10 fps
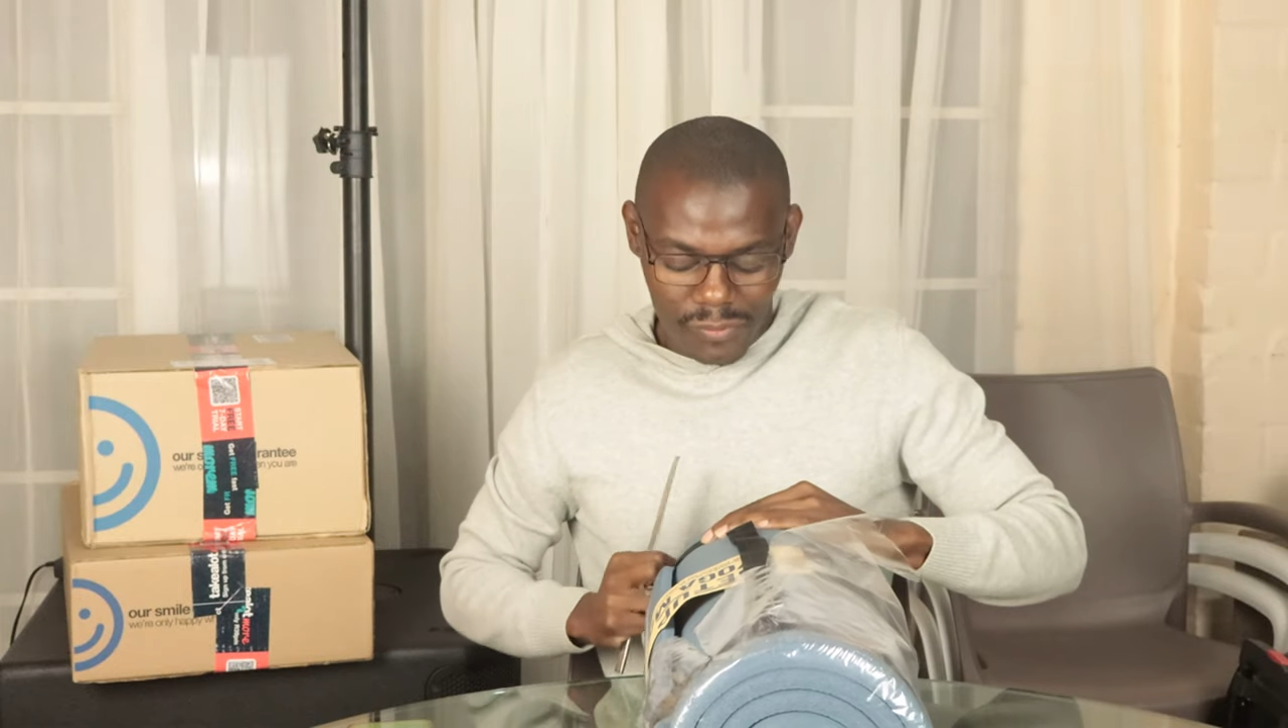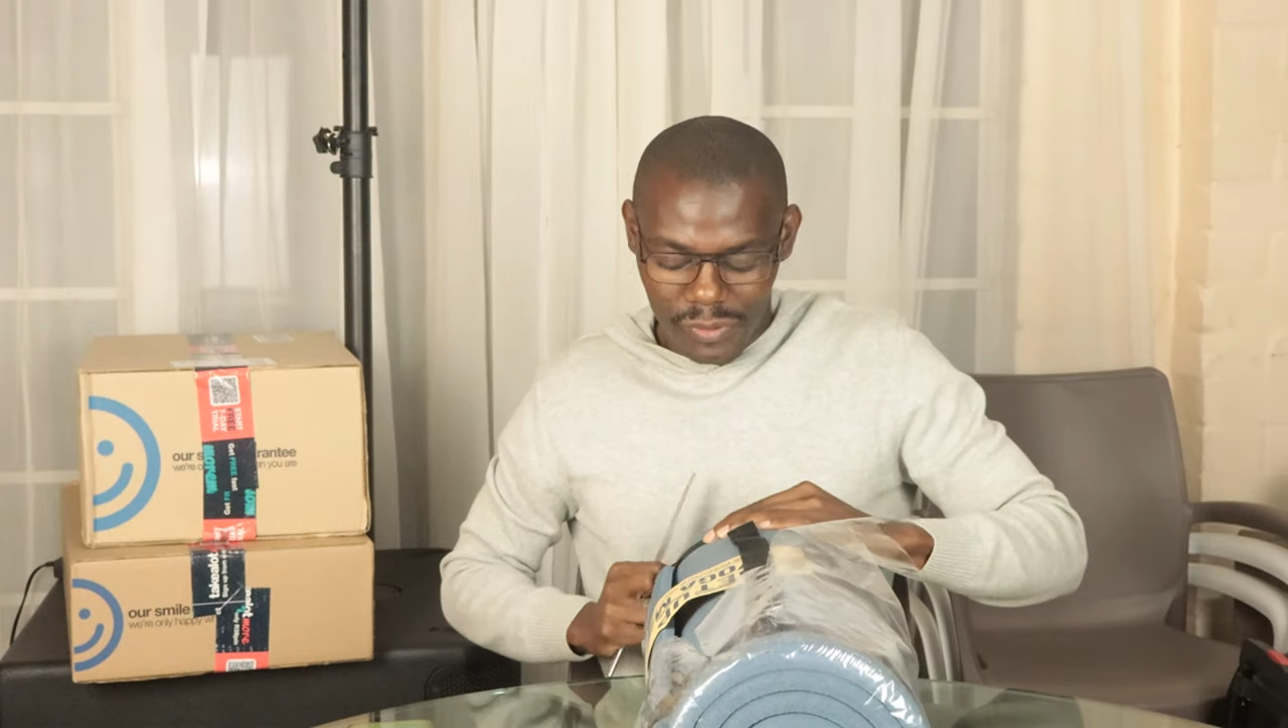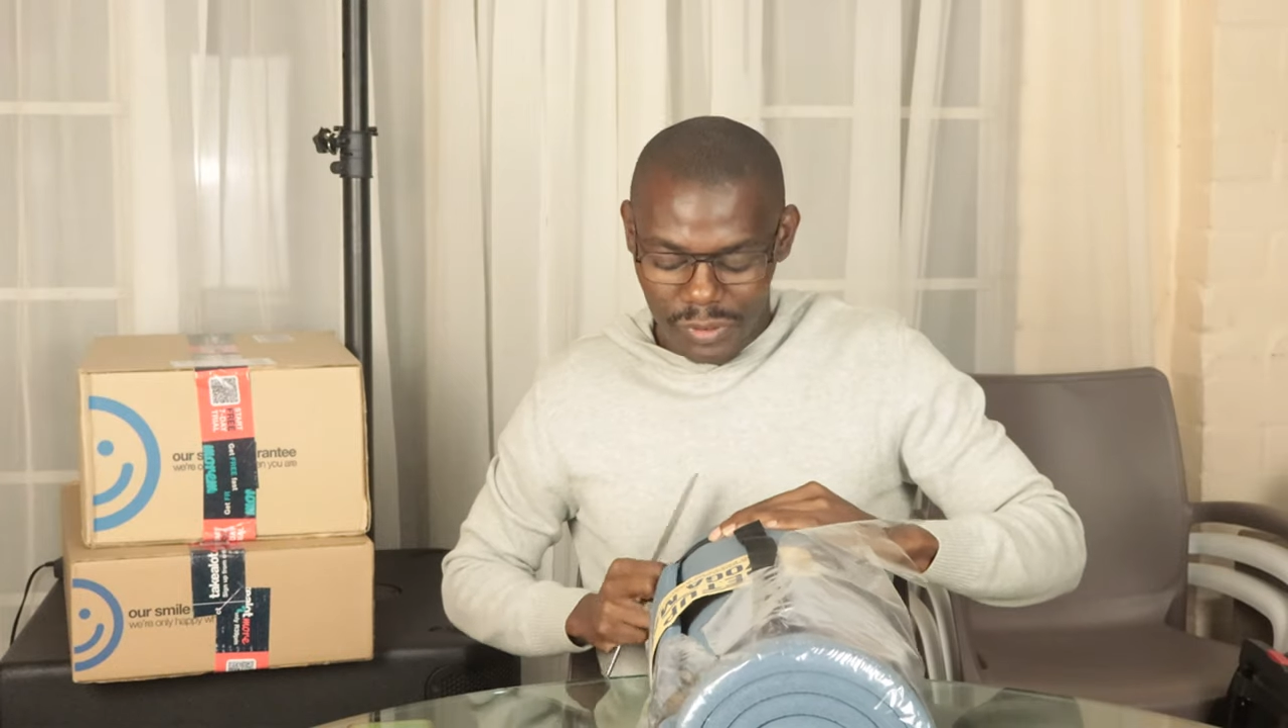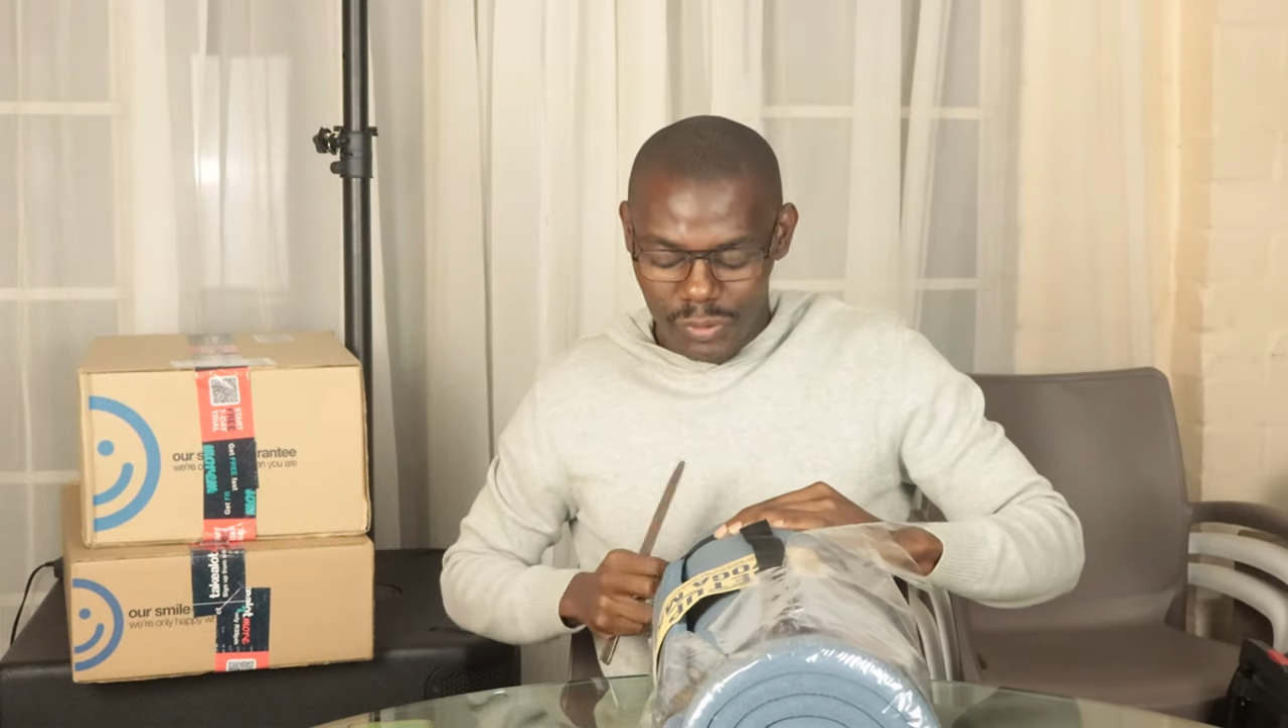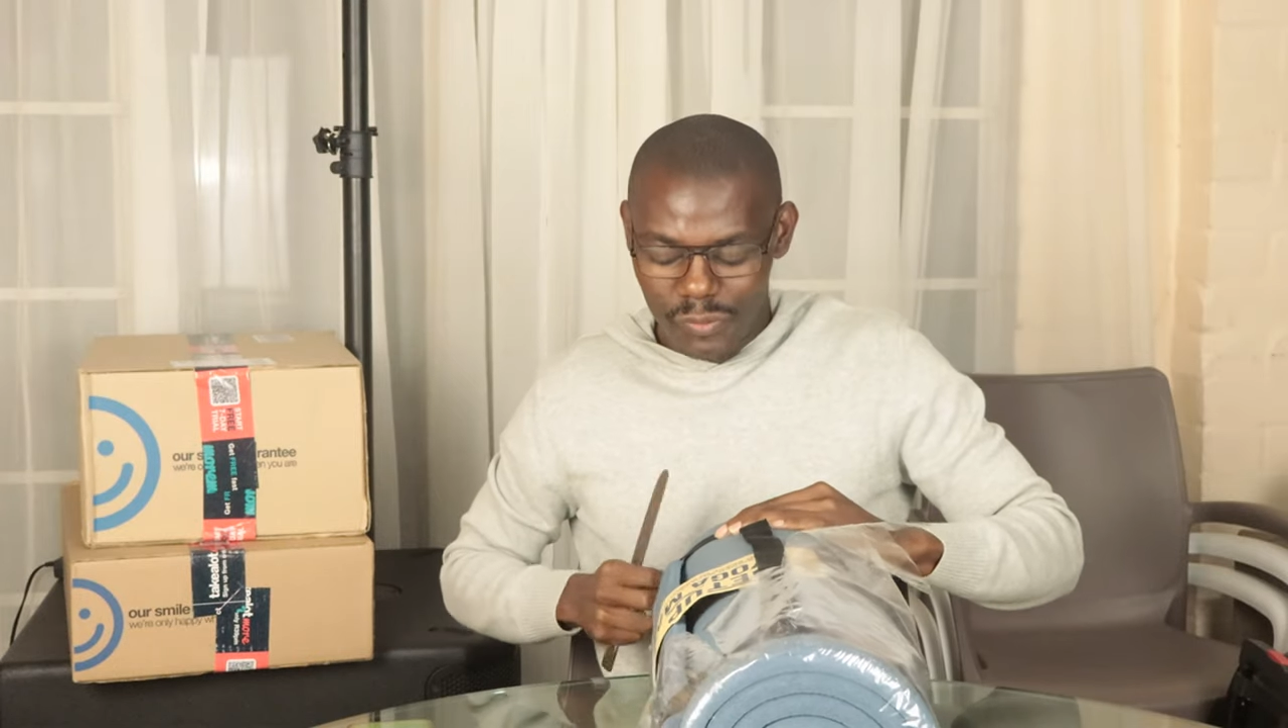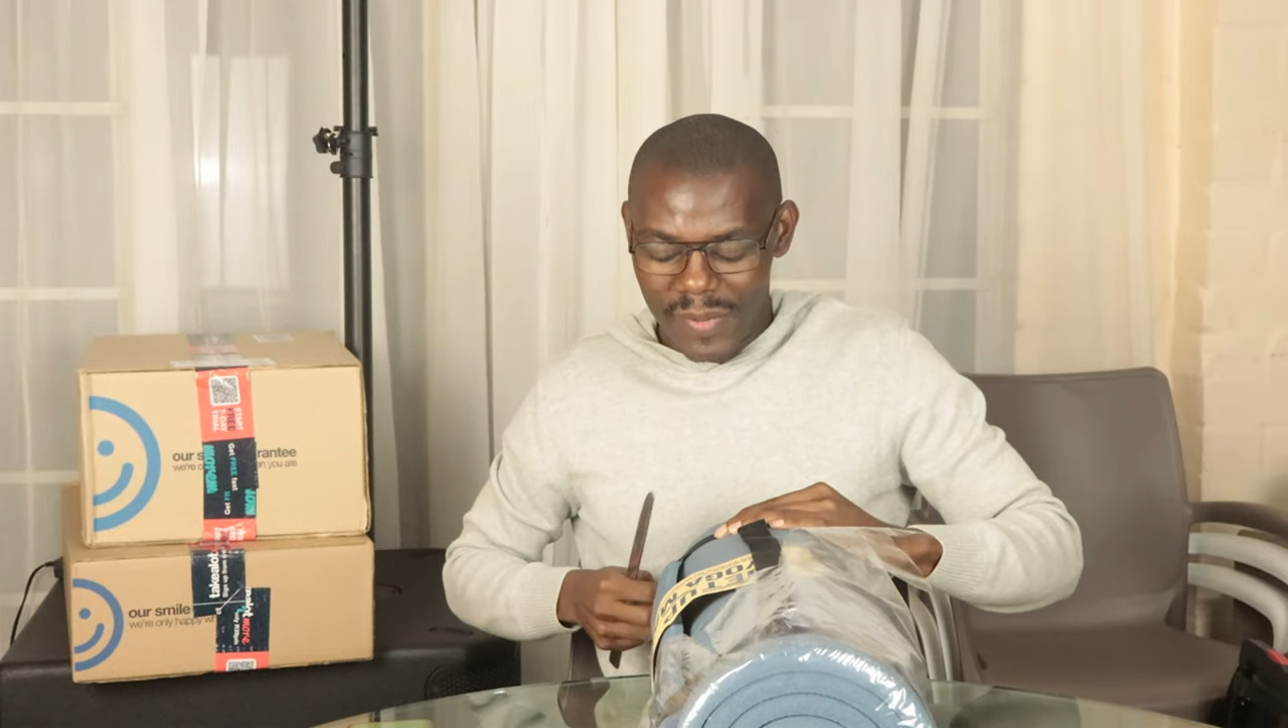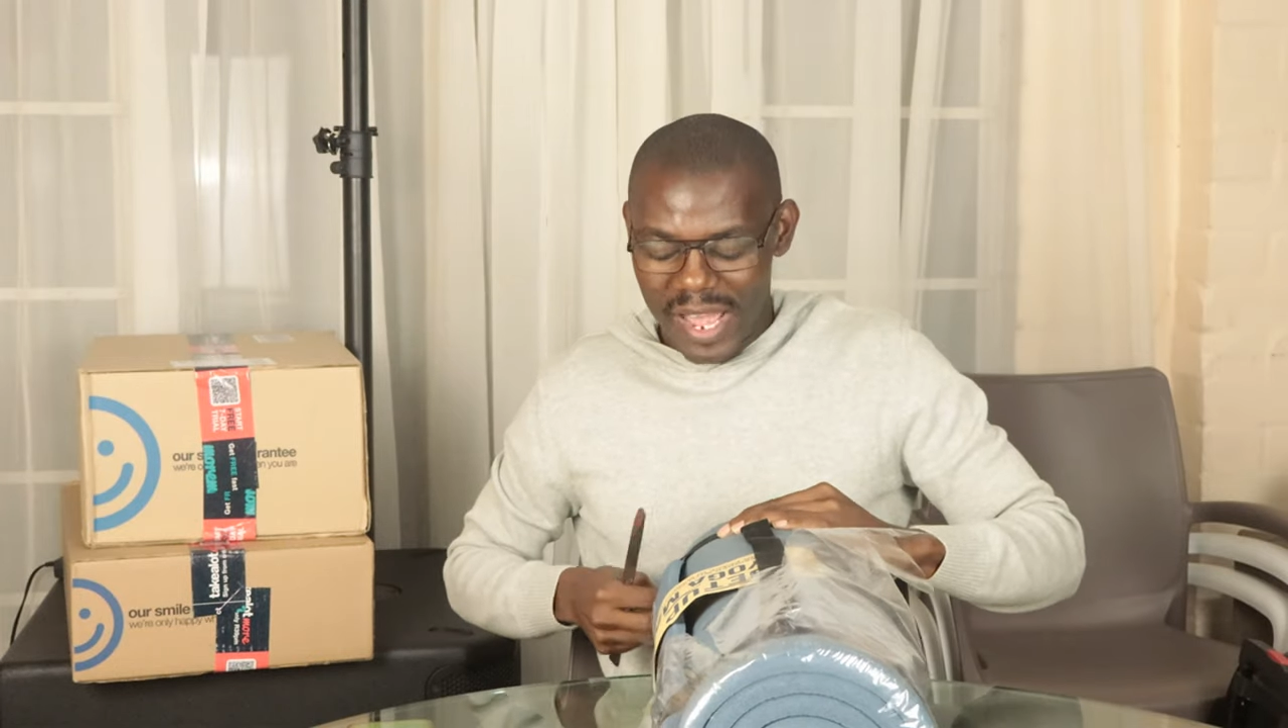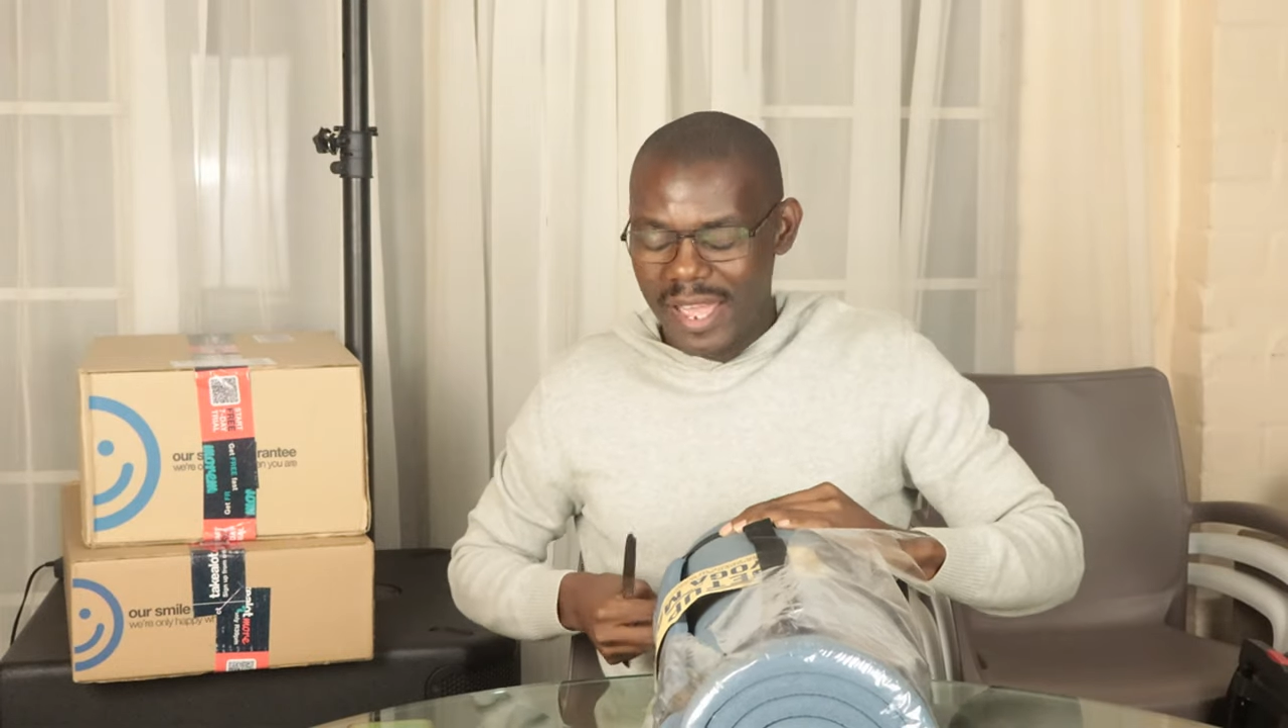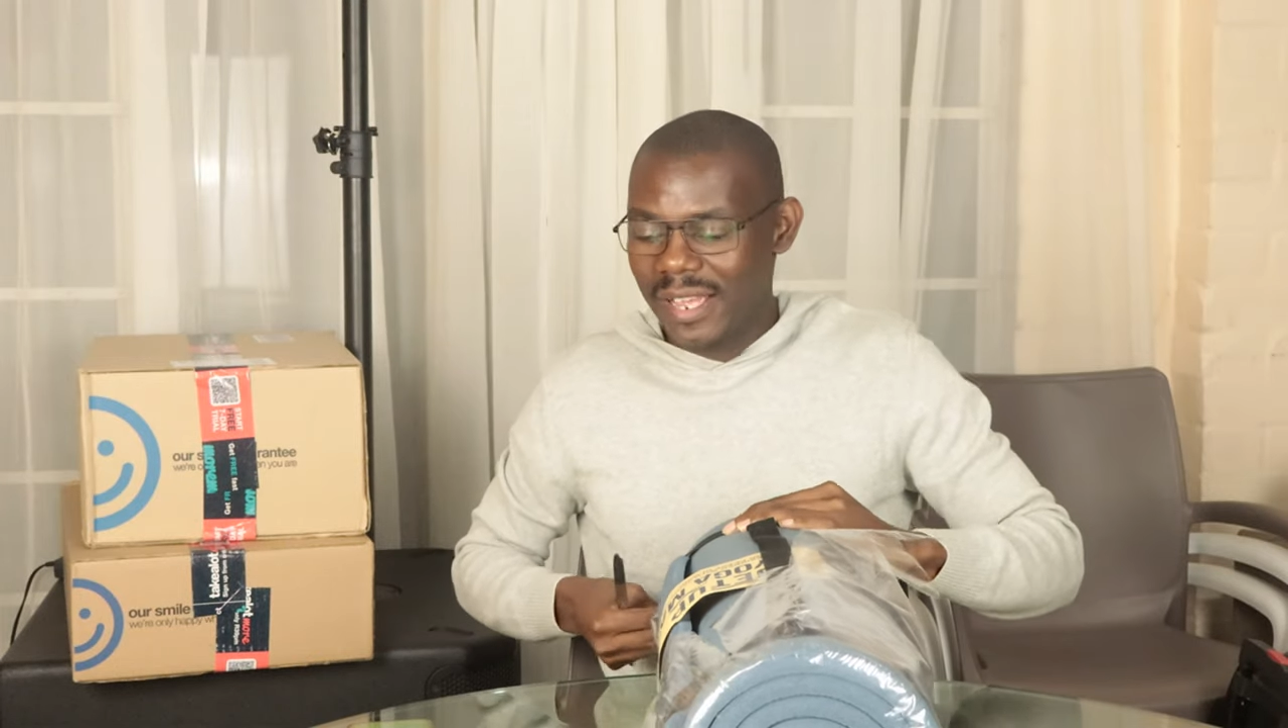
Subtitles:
could do my